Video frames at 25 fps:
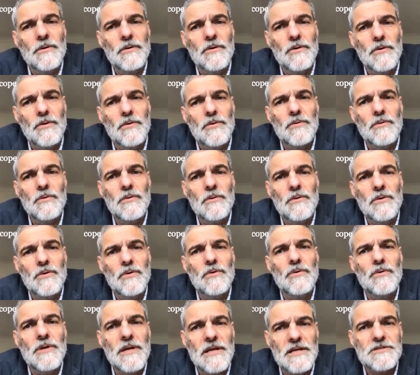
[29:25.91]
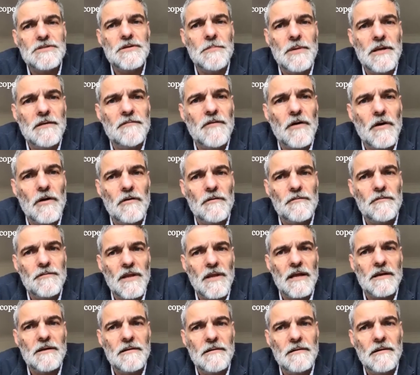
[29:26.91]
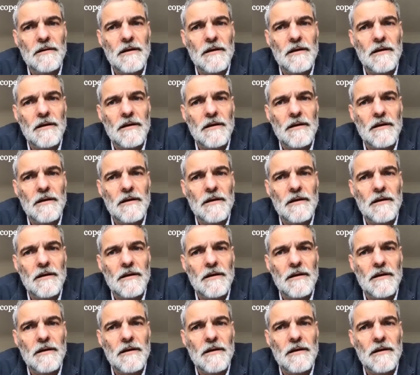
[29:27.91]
Who needs to be involved, that